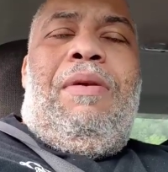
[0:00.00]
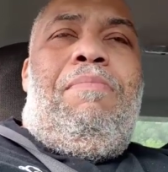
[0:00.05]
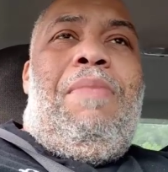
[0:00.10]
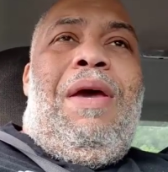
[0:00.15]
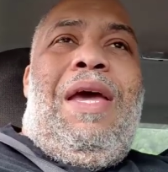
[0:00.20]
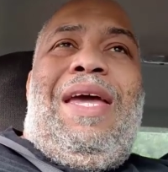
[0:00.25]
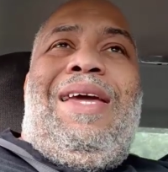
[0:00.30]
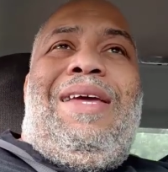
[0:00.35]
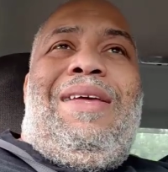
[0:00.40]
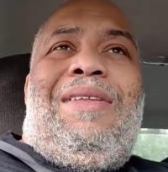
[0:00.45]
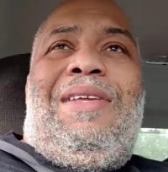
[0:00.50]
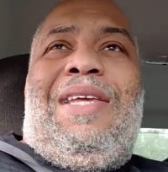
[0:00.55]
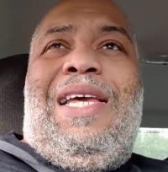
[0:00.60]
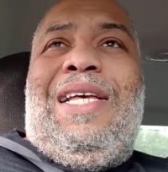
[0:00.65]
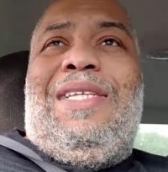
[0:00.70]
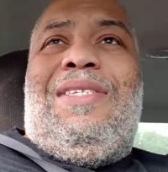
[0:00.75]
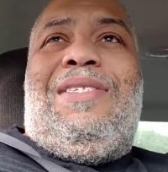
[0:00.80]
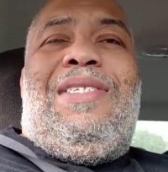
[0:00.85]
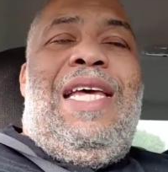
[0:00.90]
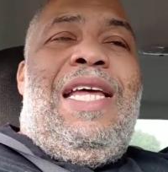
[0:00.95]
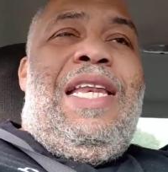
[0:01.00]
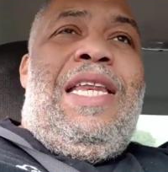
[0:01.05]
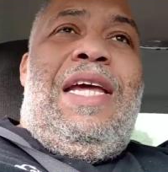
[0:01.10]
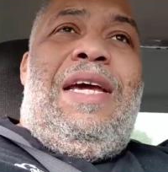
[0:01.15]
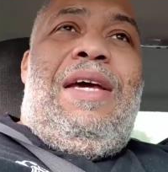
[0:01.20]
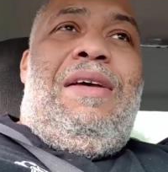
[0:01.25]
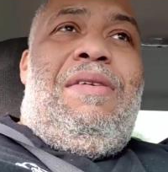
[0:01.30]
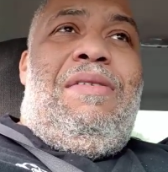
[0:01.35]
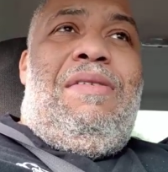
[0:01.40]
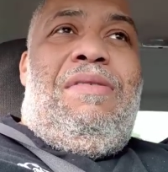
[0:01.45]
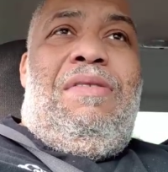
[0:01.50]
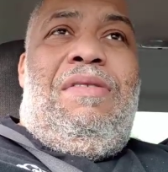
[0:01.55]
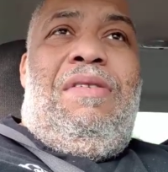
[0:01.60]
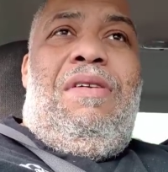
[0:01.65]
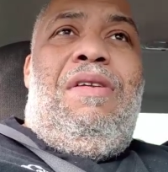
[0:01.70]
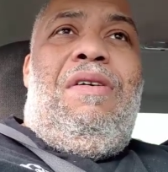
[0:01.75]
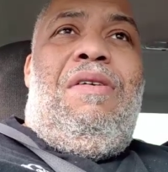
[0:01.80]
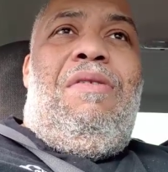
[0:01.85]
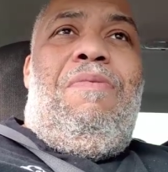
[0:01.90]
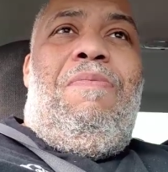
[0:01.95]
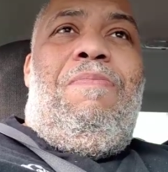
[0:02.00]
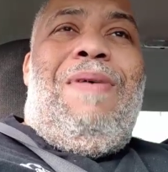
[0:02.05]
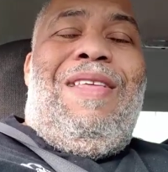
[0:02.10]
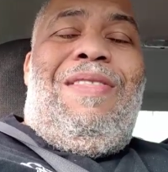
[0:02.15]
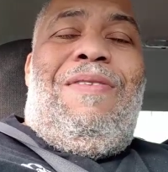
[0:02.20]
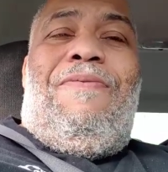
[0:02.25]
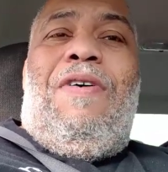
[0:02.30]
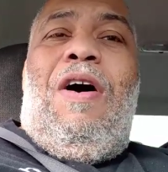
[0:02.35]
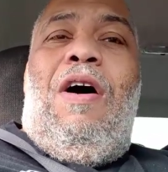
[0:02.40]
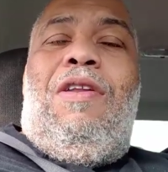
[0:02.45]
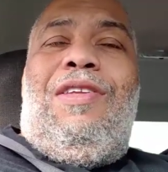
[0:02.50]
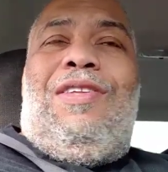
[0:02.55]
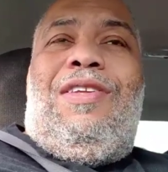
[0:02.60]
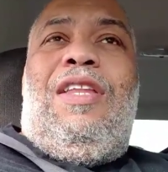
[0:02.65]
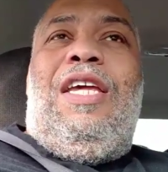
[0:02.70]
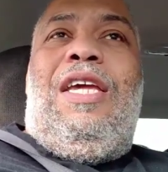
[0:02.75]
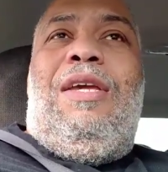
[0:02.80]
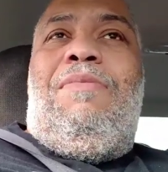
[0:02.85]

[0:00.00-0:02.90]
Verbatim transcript: man, just sitting there, you know, about to fall asleep.